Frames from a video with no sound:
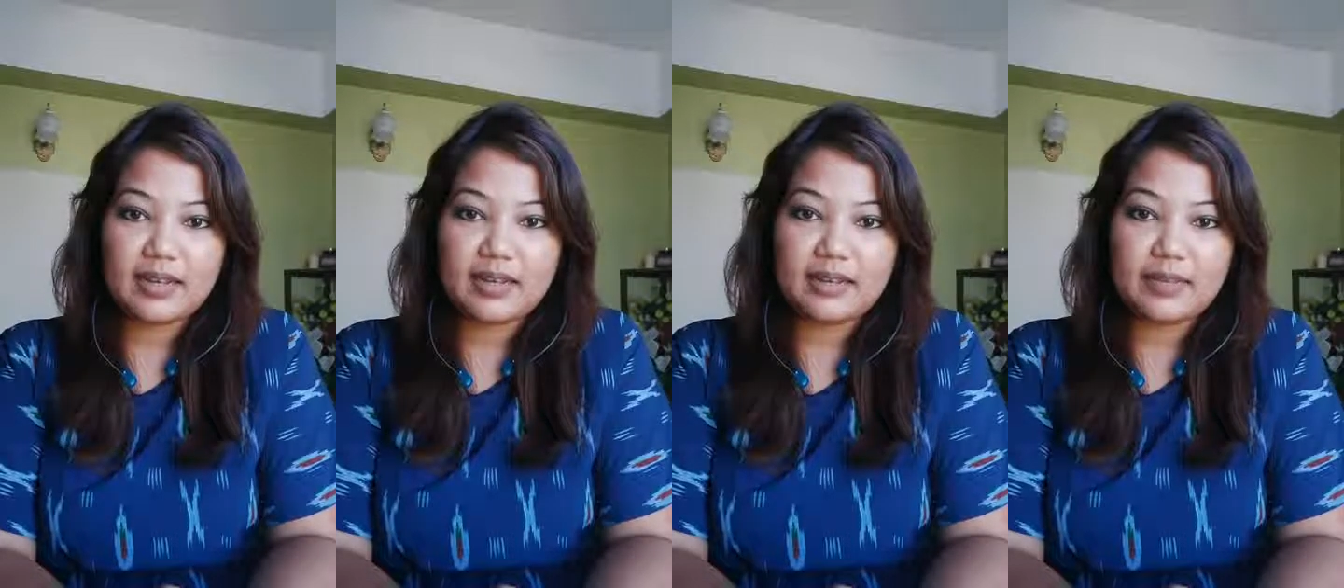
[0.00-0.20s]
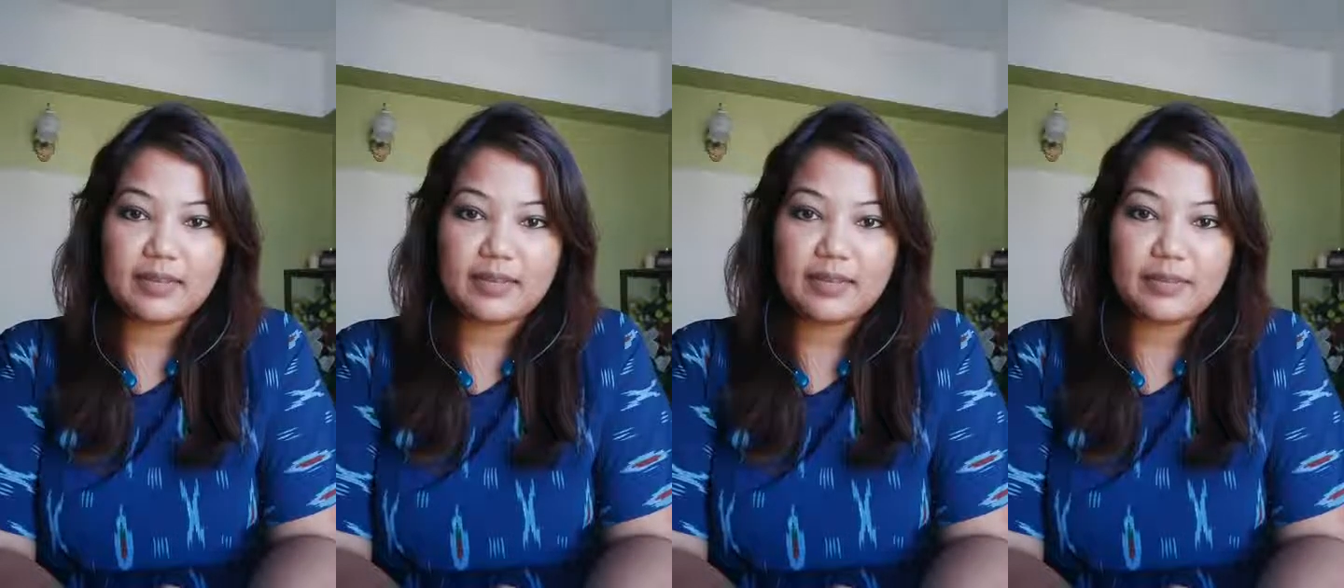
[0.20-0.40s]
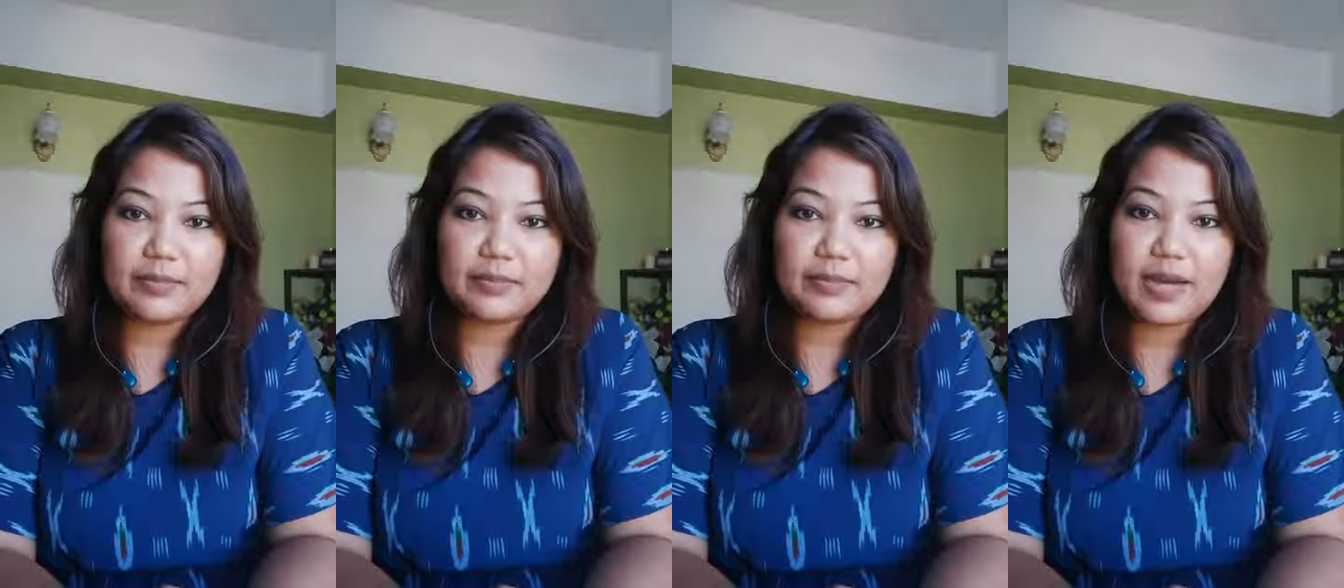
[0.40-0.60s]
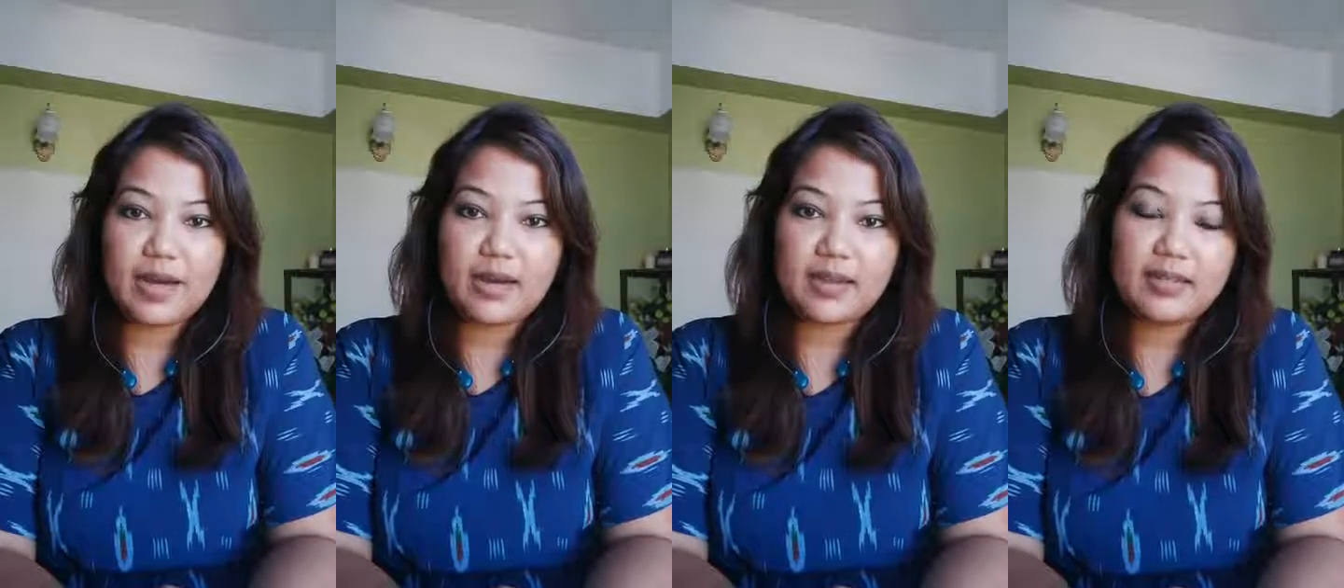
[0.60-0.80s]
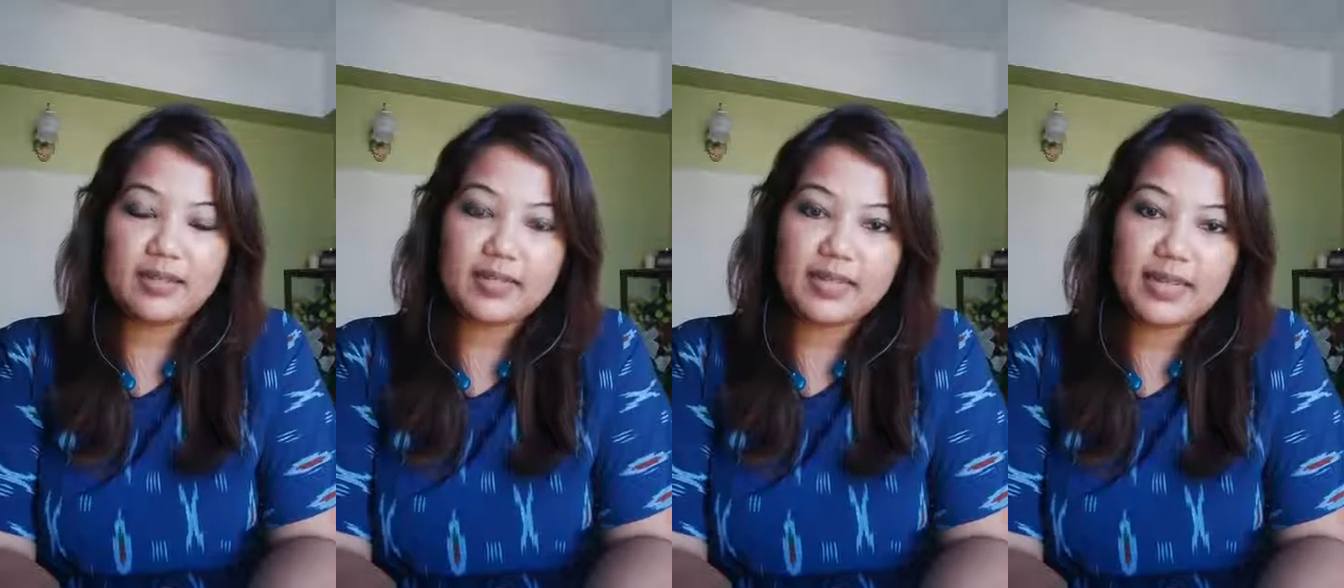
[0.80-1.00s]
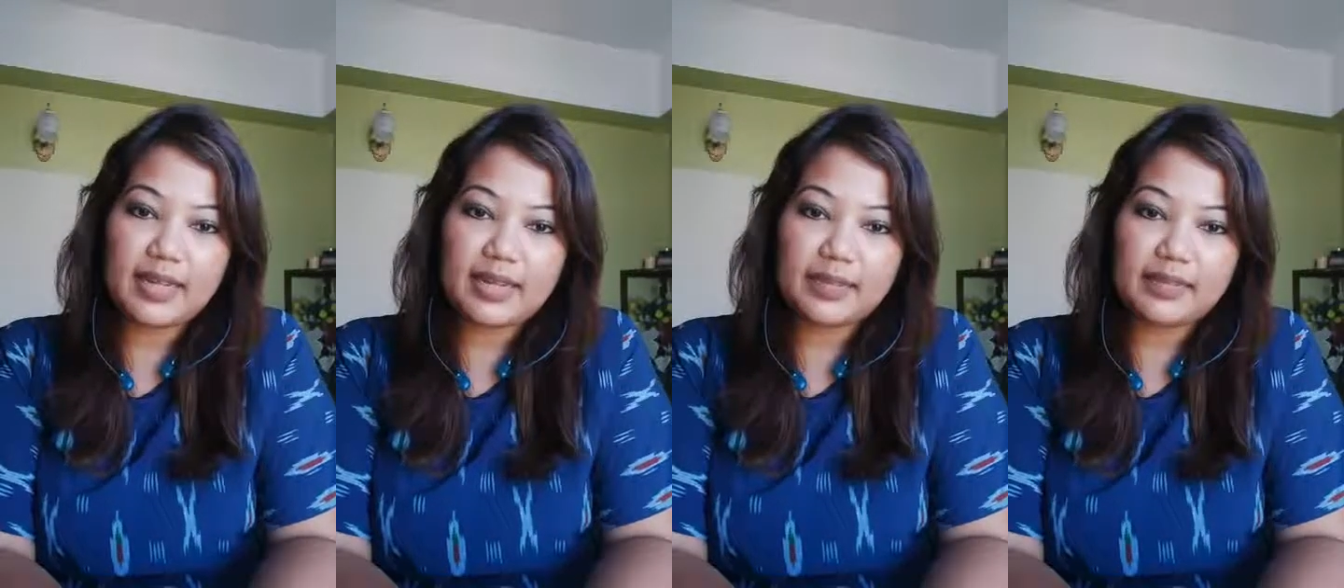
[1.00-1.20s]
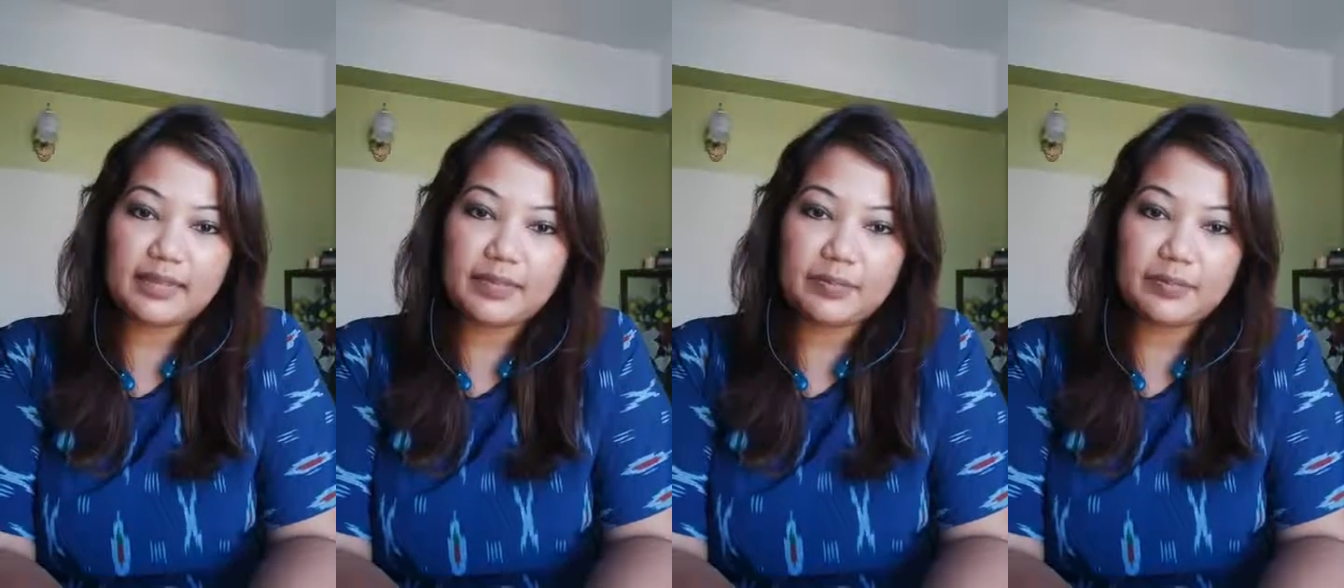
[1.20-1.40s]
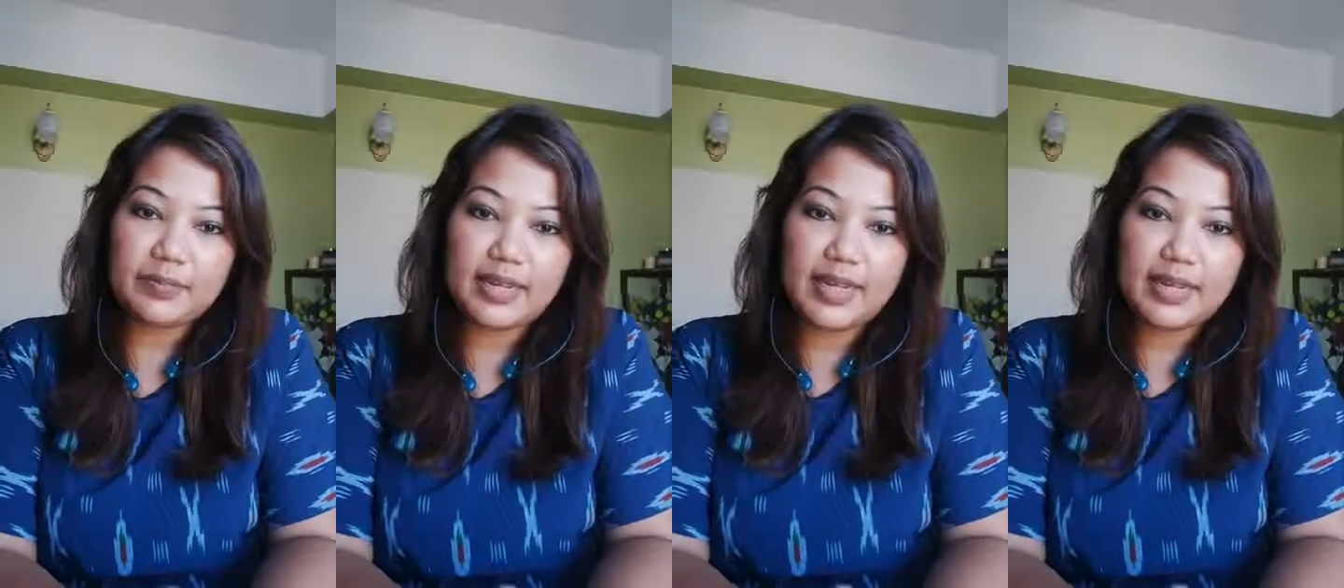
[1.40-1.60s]
Demand and
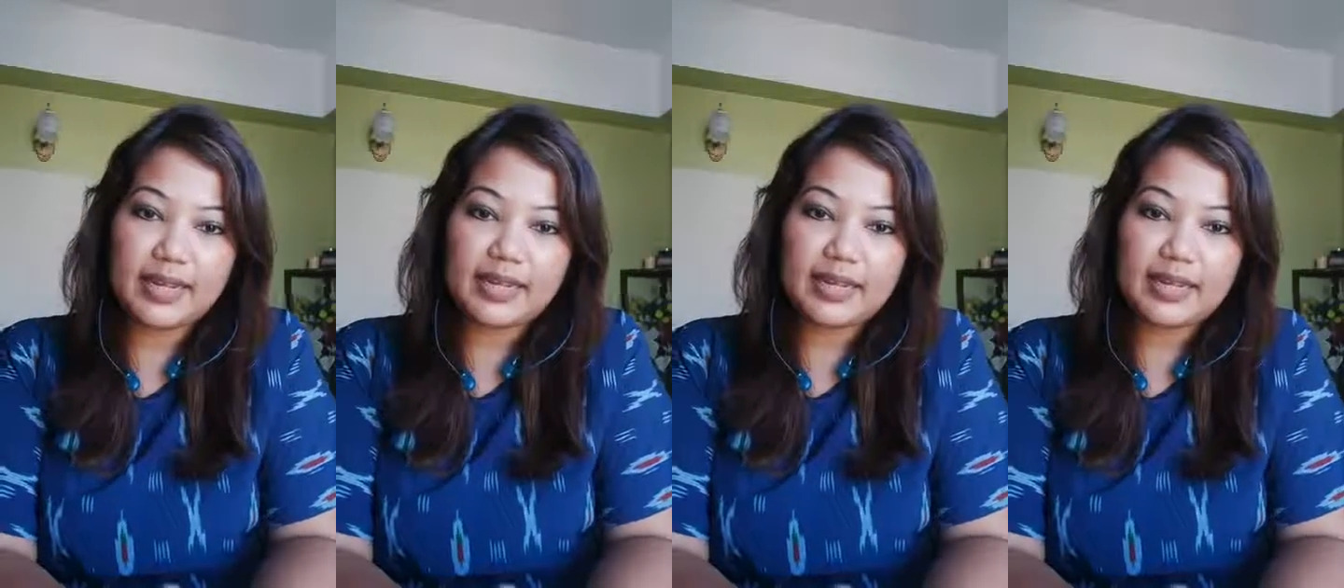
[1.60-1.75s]
supply